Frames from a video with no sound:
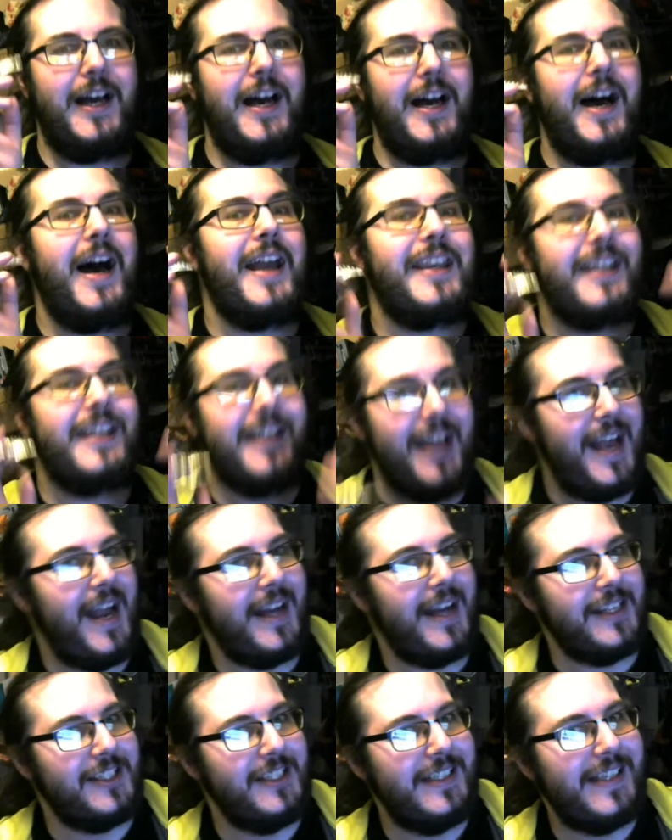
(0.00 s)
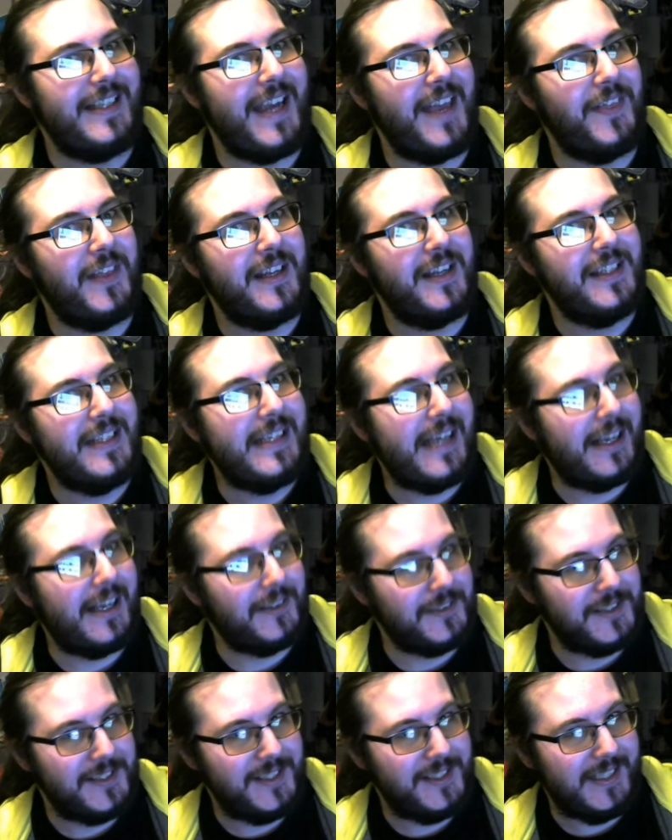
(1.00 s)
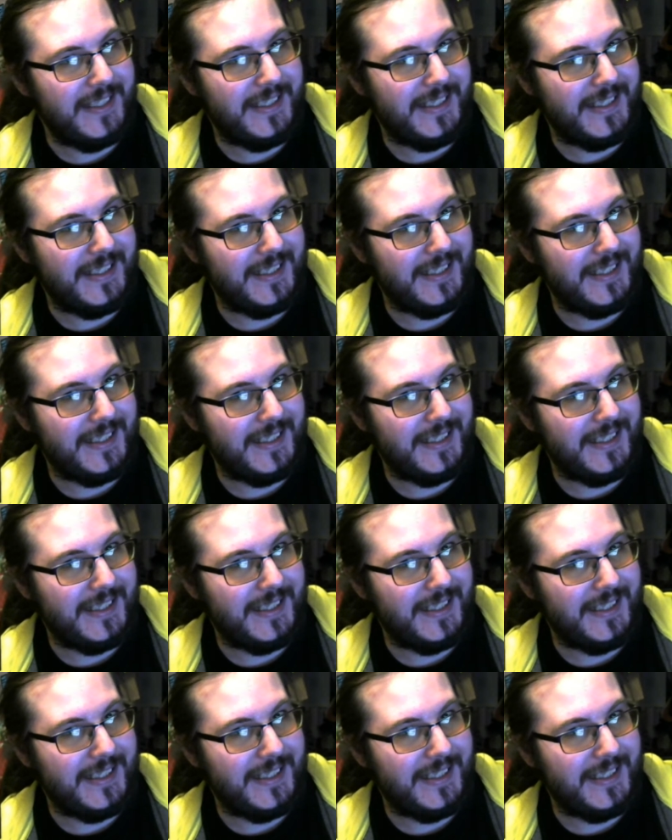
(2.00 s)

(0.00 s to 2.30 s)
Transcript: I can actually get the DLC.